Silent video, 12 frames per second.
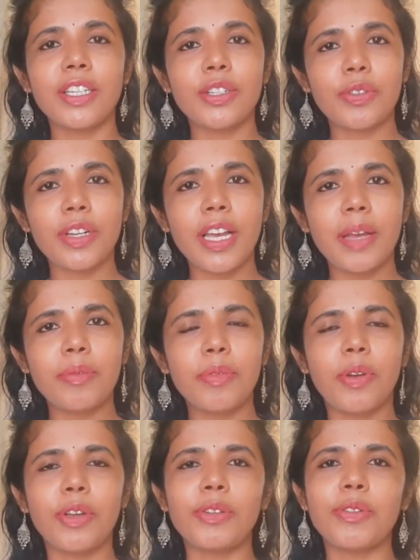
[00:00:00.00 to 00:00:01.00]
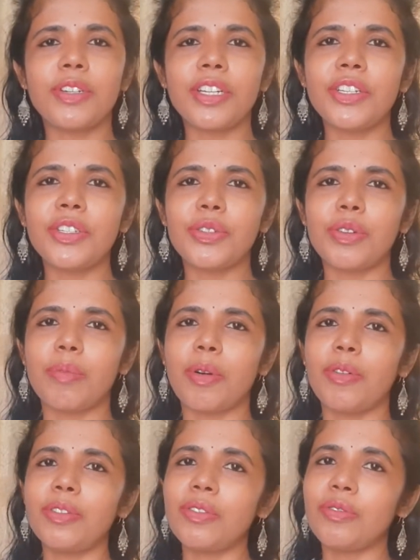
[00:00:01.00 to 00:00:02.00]
and today I am going to teach you
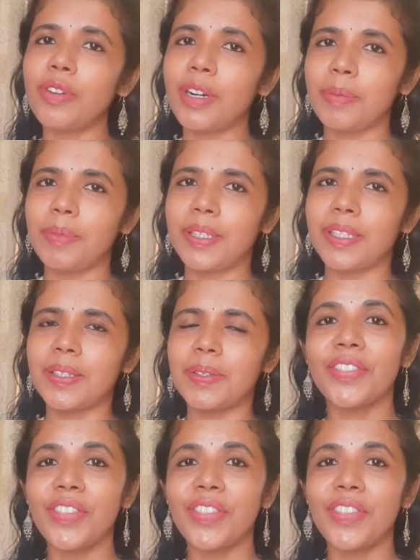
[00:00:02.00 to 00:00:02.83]
about verbs.